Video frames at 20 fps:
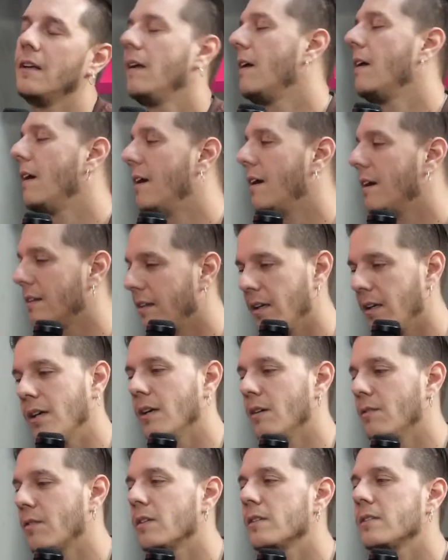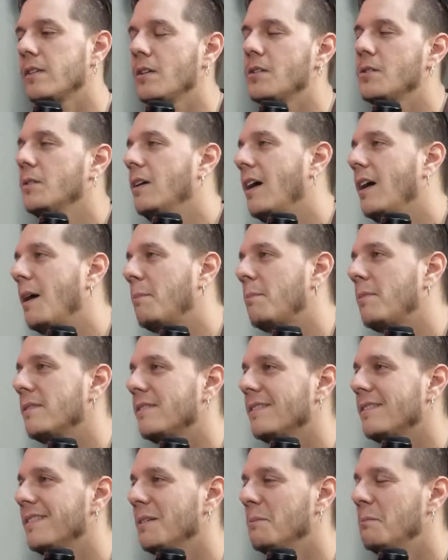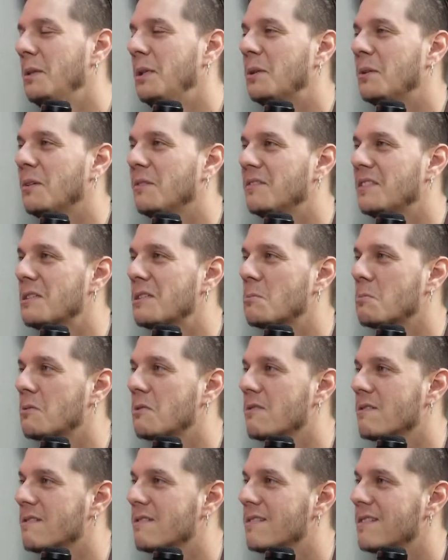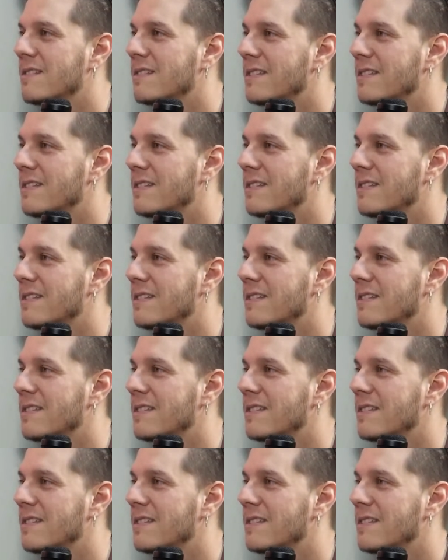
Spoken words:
and the conversation happens in the middle of this process.